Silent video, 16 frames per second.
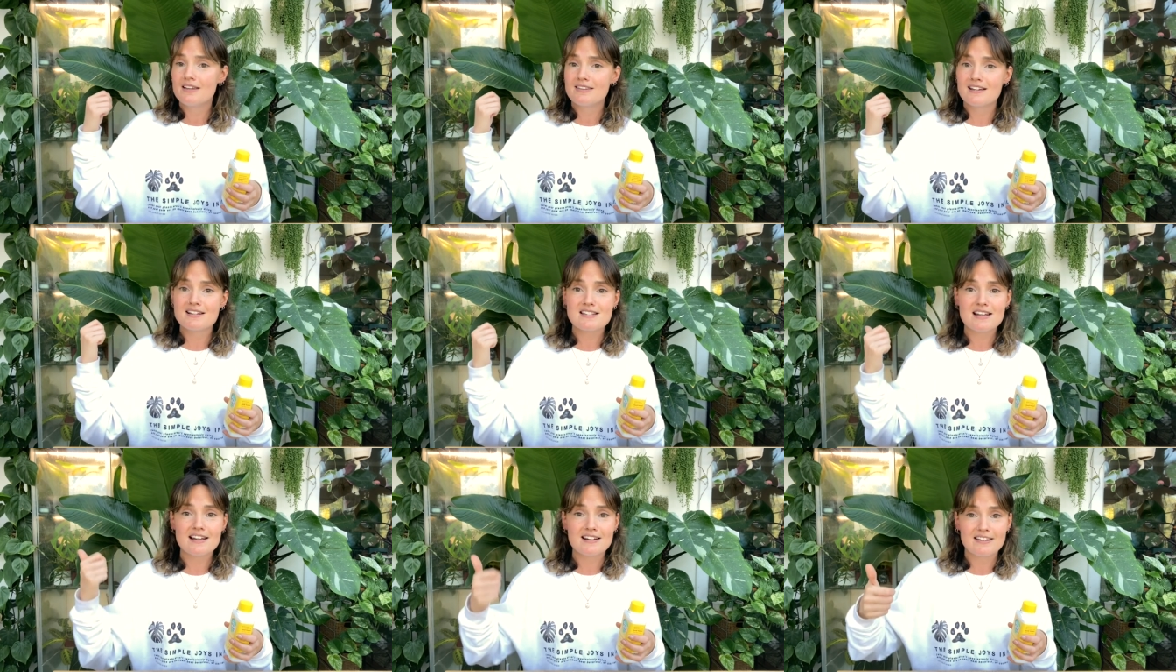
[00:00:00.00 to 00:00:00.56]

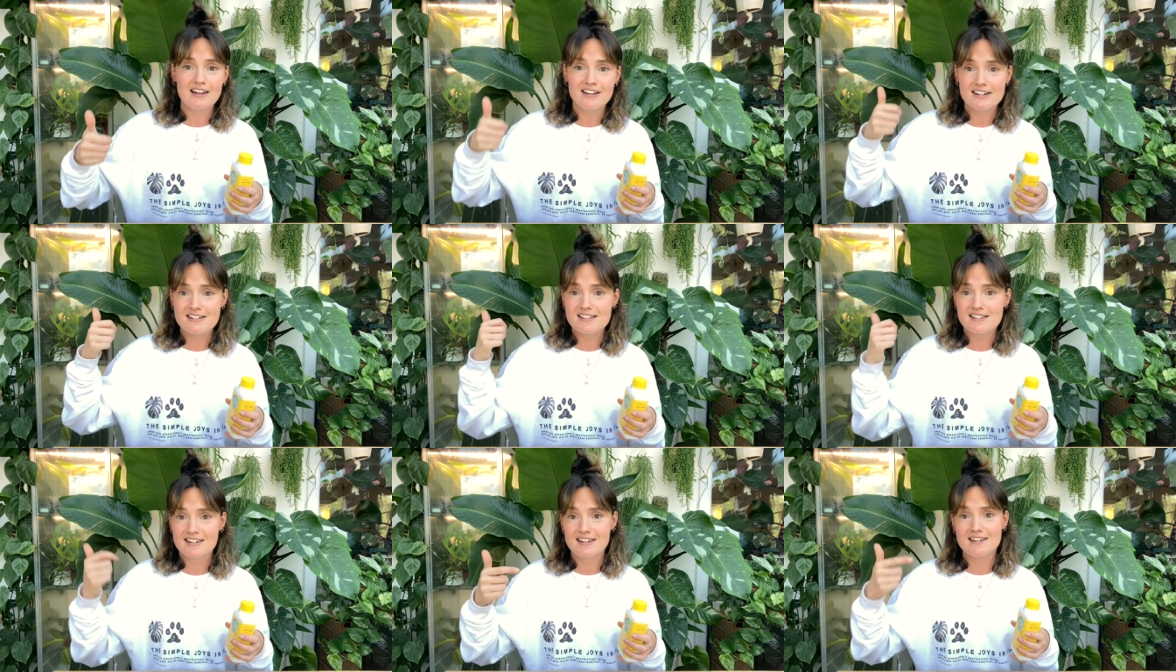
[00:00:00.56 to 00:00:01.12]
things like
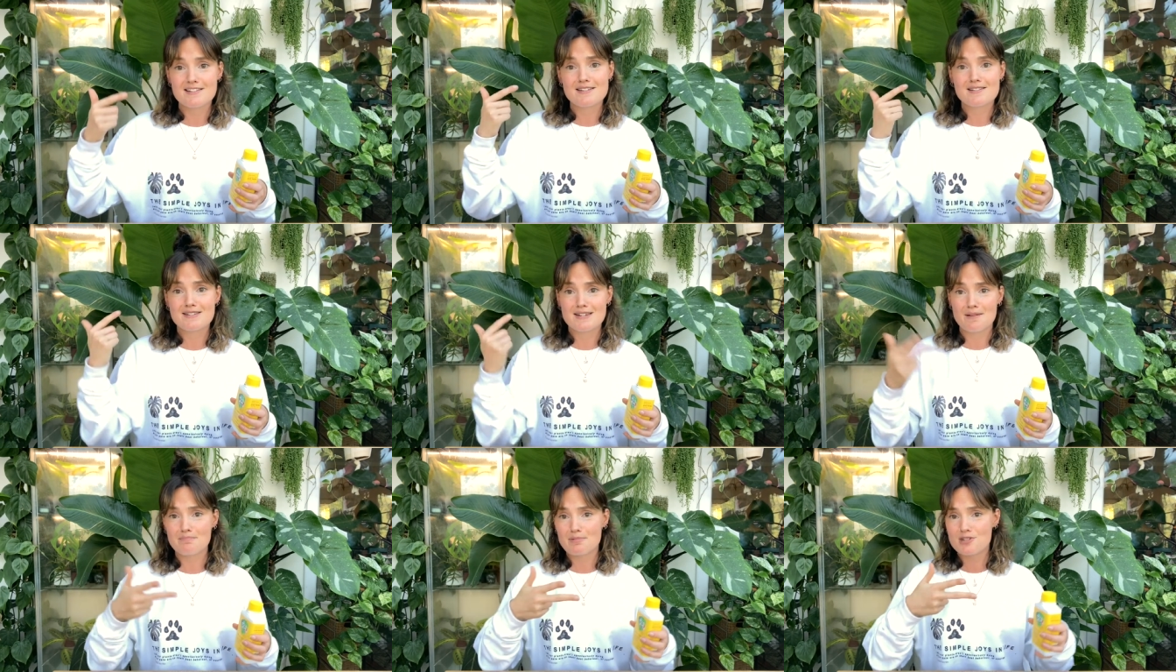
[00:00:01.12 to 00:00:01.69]
light, heat,
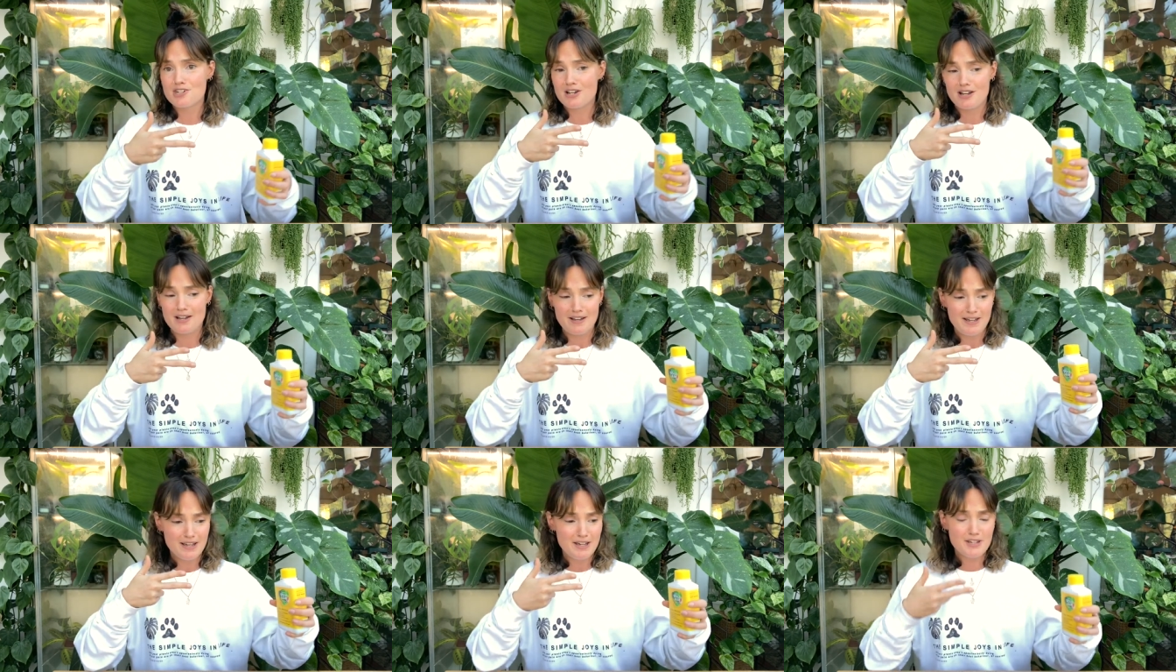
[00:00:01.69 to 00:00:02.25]

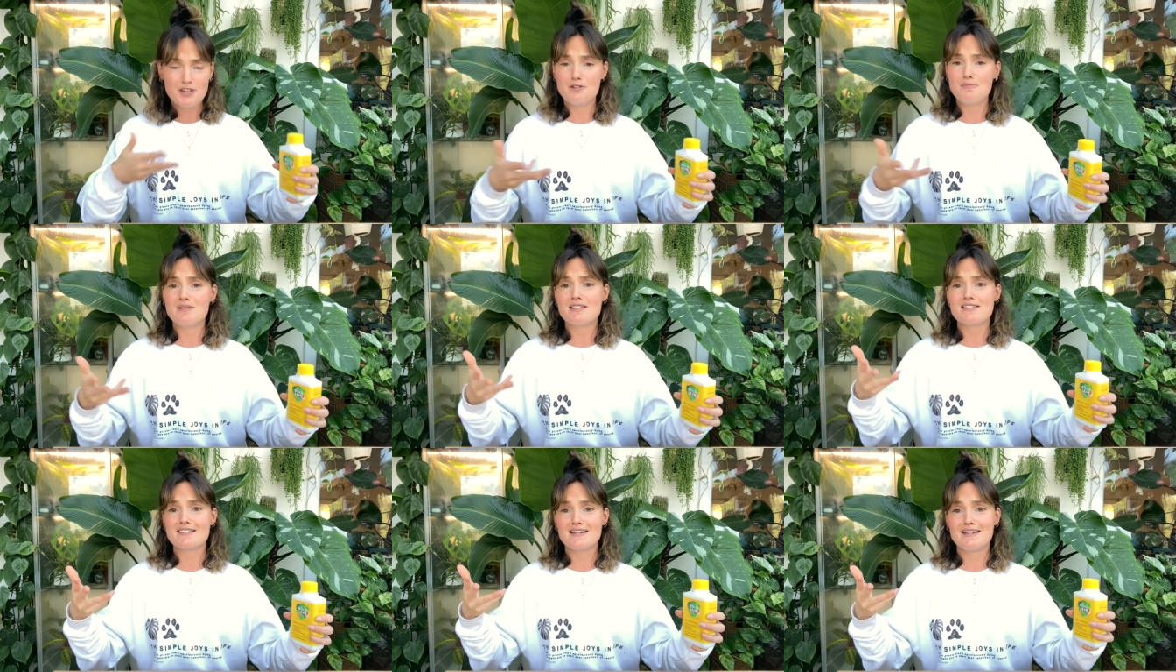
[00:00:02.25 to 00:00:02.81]
temperature,
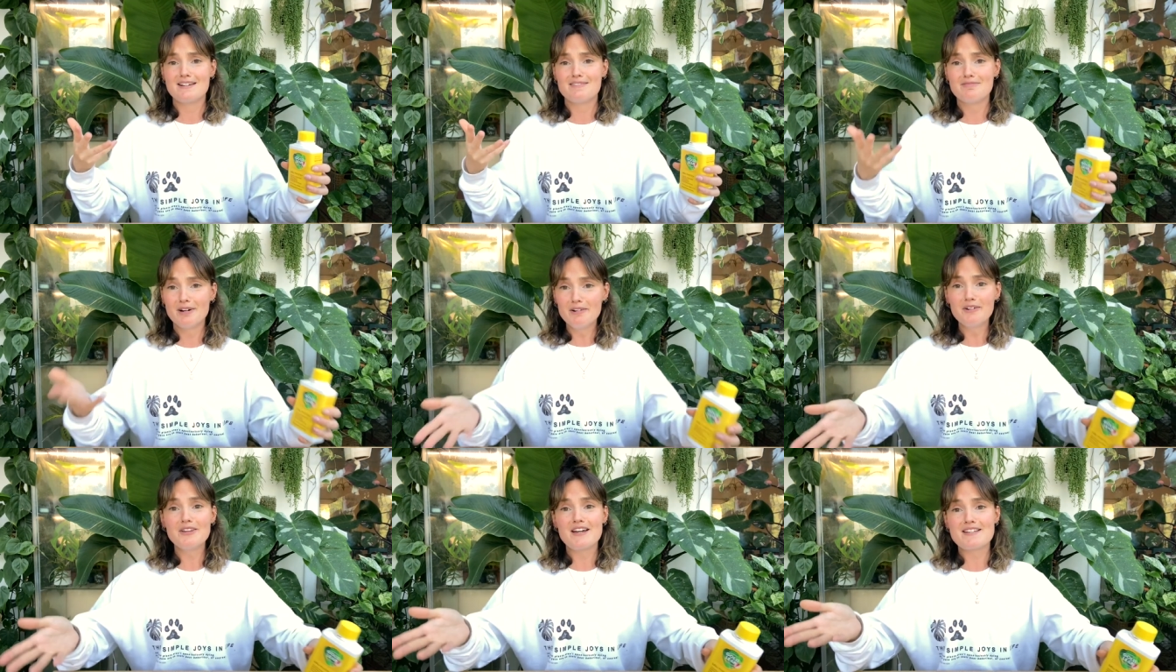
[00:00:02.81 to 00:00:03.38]
humidity,
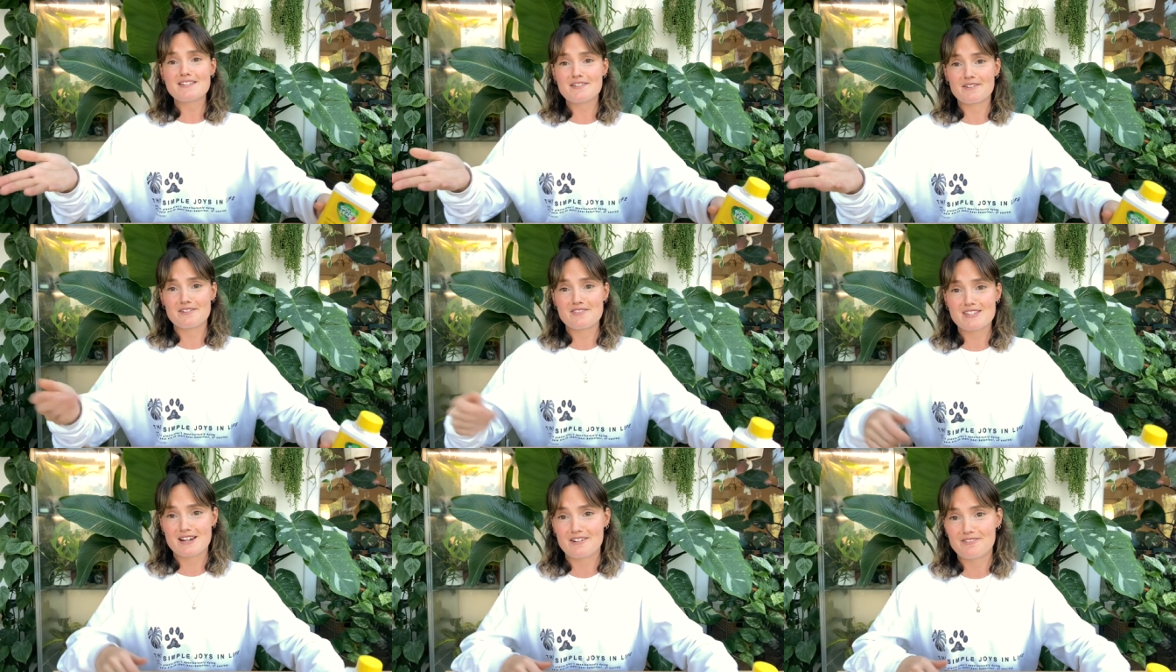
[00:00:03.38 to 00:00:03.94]
all that sort
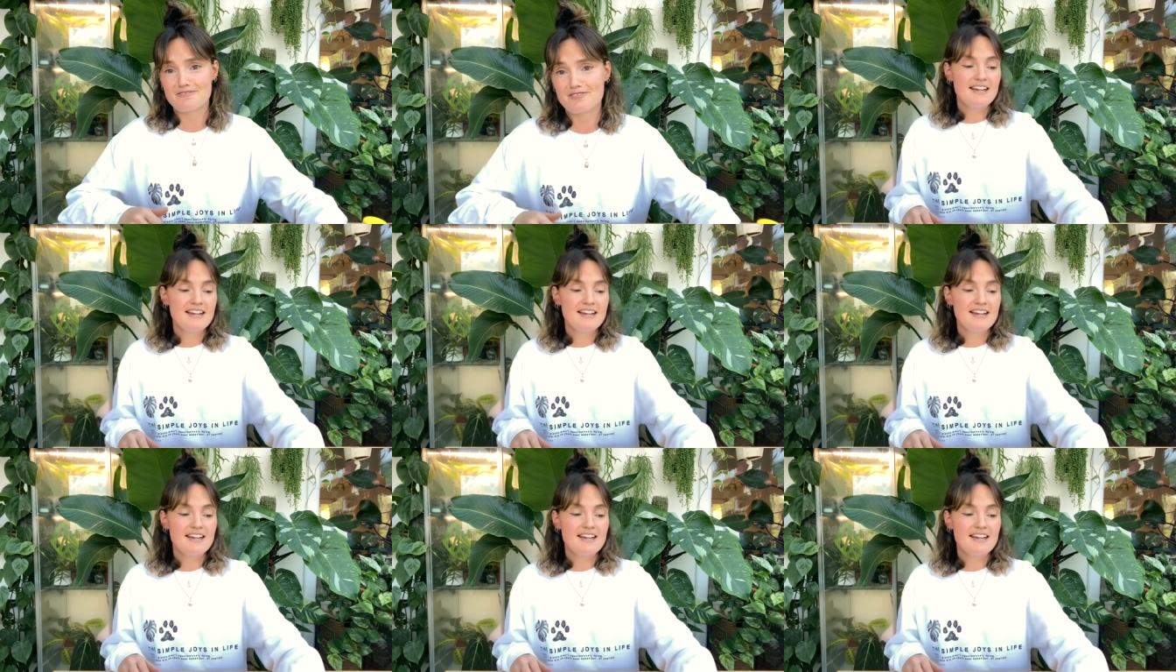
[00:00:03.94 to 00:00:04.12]
of stuff.